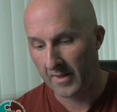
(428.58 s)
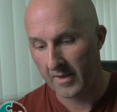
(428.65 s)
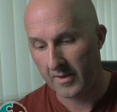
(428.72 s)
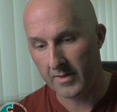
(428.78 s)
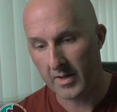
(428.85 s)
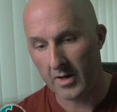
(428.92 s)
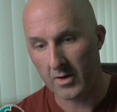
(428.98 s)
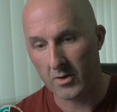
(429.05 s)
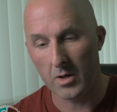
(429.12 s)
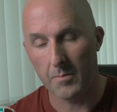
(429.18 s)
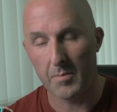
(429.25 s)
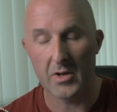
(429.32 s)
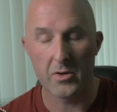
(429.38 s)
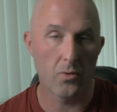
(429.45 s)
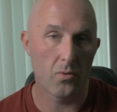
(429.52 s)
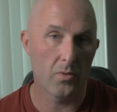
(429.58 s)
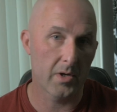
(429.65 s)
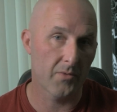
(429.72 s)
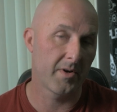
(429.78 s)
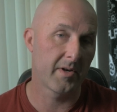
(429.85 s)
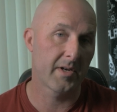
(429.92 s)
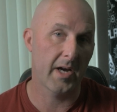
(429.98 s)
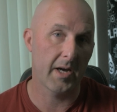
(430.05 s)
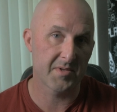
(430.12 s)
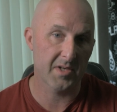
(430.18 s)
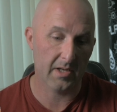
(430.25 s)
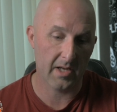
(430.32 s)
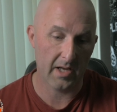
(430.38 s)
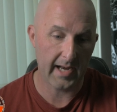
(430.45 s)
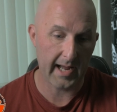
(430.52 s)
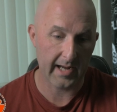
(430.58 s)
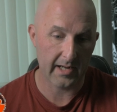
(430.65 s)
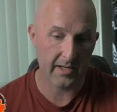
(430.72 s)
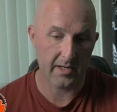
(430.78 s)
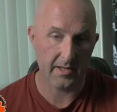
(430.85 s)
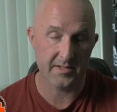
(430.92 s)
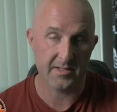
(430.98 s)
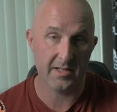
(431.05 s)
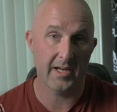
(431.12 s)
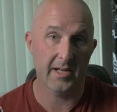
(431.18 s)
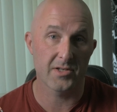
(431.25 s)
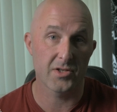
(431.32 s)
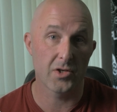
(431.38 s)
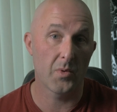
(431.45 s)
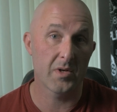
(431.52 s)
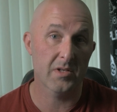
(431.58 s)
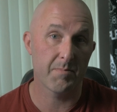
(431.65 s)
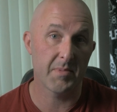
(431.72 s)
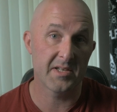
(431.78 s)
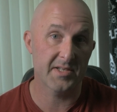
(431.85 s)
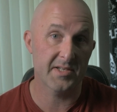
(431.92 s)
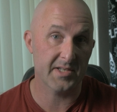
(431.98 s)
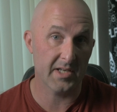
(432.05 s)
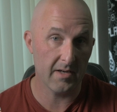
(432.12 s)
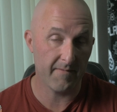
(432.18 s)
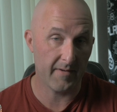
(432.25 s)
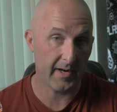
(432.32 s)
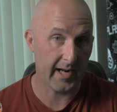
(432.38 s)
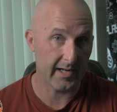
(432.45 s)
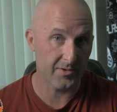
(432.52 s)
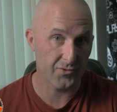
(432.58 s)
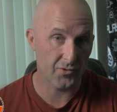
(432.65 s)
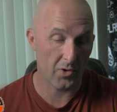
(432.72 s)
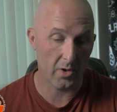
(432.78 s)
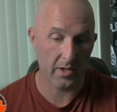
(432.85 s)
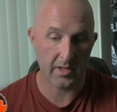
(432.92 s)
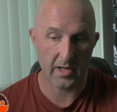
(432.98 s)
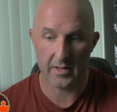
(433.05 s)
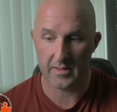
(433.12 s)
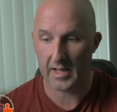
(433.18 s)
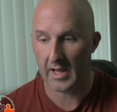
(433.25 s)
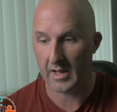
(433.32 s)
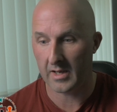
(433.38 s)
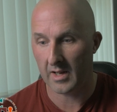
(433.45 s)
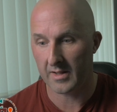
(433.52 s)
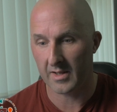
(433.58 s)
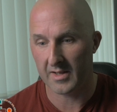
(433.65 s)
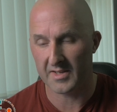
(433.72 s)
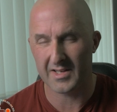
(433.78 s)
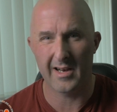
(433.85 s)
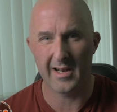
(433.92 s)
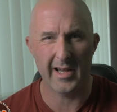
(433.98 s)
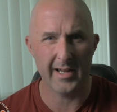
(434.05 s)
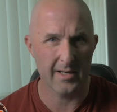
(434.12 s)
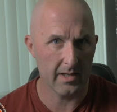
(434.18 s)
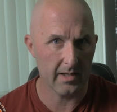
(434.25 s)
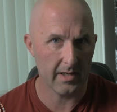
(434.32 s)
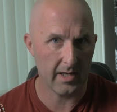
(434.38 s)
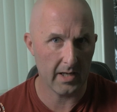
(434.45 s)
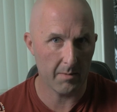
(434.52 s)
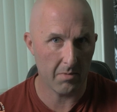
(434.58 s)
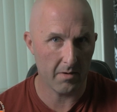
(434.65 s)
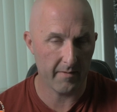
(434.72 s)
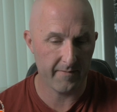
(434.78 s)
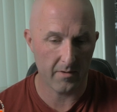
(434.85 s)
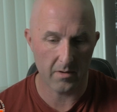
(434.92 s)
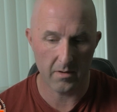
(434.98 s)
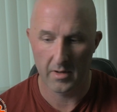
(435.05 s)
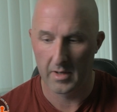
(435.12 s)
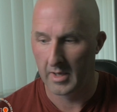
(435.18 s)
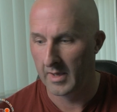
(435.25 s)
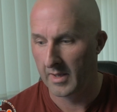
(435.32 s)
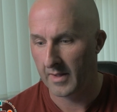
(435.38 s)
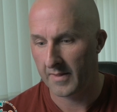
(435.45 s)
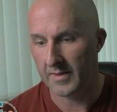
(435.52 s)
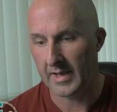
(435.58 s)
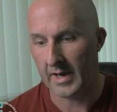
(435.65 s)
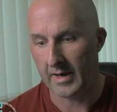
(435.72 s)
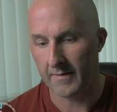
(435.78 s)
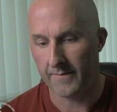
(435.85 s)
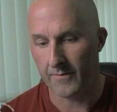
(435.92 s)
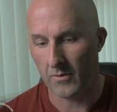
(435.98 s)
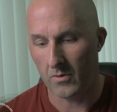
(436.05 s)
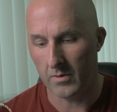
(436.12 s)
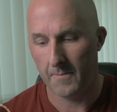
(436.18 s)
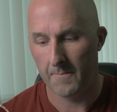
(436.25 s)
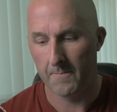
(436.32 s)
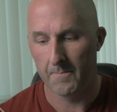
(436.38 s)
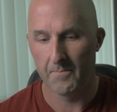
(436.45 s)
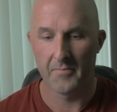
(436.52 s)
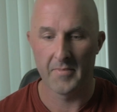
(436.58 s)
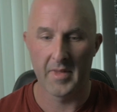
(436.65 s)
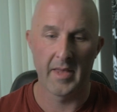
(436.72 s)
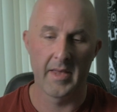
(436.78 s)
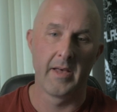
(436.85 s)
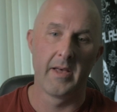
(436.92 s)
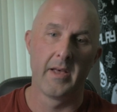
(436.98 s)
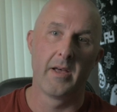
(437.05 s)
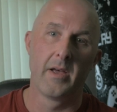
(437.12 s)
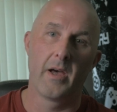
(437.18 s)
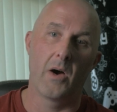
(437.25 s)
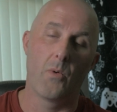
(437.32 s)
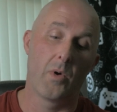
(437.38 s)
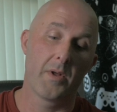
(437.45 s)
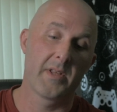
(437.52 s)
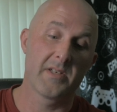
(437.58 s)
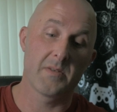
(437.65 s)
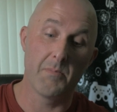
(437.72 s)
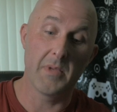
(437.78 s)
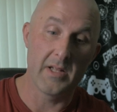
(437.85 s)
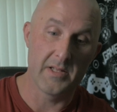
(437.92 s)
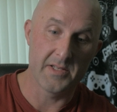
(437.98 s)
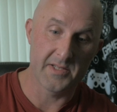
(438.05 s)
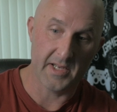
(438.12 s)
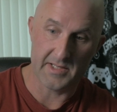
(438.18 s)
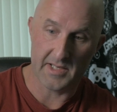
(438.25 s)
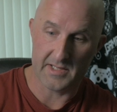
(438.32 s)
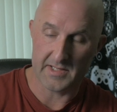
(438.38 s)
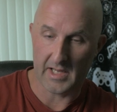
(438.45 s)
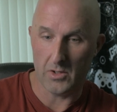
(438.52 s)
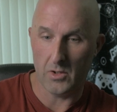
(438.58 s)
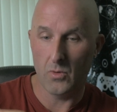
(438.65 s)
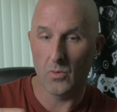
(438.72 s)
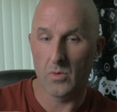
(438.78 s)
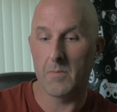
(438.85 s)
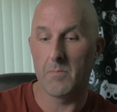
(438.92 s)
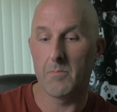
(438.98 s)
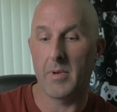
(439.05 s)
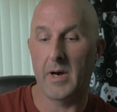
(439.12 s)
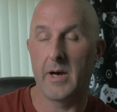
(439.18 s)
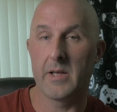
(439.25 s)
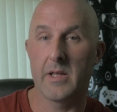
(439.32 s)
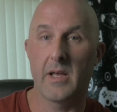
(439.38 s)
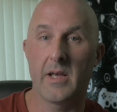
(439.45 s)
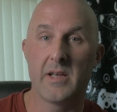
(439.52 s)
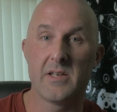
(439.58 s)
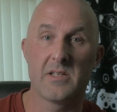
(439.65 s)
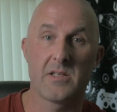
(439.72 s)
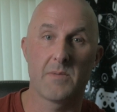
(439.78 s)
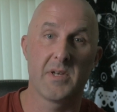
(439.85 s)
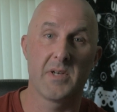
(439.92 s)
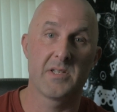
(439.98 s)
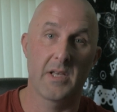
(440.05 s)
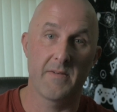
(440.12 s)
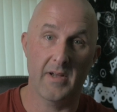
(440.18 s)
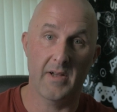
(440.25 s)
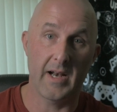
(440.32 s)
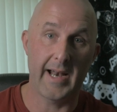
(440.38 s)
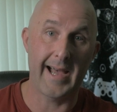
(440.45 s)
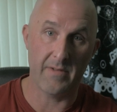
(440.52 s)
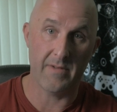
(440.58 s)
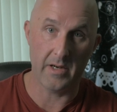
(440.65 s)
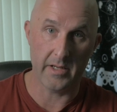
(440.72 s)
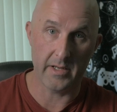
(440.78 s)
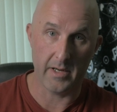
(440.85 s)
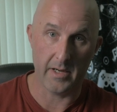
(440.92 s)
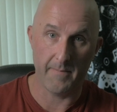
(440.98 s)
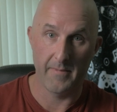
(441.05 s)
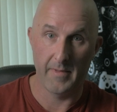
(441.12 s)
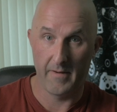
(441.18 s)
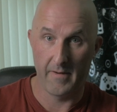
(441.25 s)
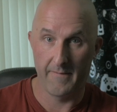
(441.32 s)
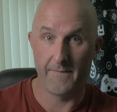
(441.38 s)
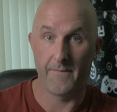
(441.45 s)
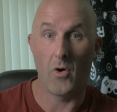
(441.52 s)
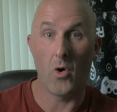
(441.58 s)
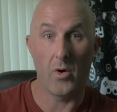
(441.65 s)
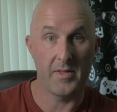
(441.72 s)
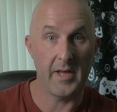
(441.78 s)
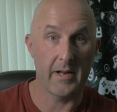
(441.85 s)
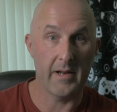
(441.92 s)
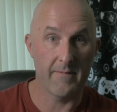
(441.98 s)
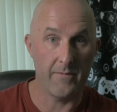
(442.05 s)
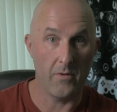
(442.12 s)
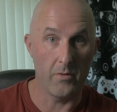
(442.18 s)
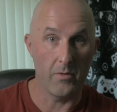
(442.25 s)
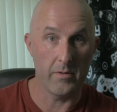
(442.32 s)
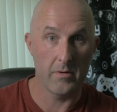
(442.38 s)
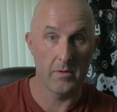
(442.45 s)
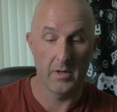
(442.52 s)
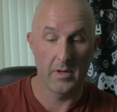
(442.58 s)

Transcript: there are going to be two different types of connectors, and that's USB-C for Android, and then I think it's a lightning cable for the iPhone. And what this means is that you can buy a specific lavalier for that phone,